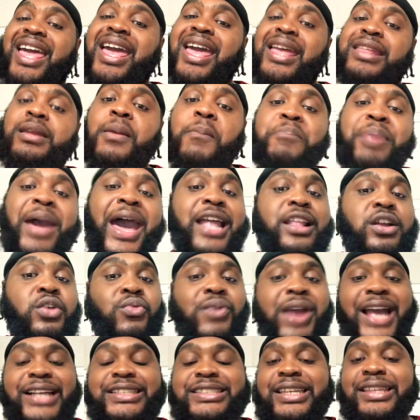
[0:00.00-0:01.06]
the battle
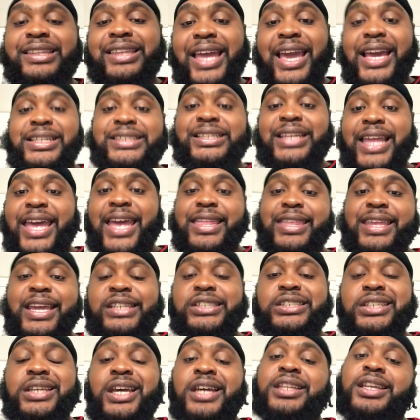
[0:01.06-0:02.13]
rats and things of that
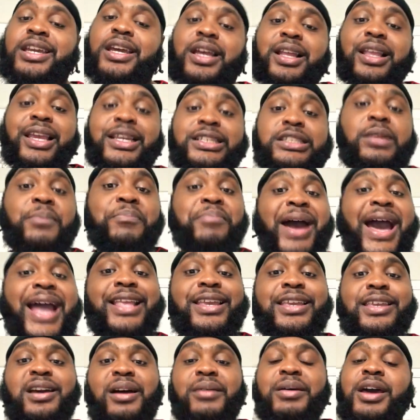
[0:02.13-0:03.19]
nature to cleanse the
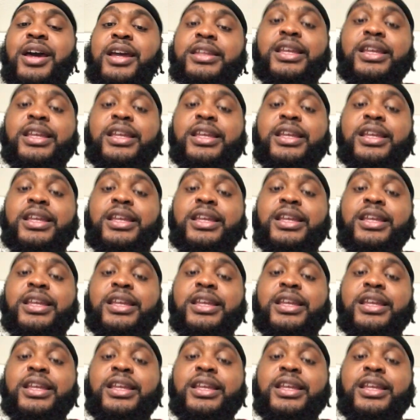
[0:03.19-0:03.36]
body up,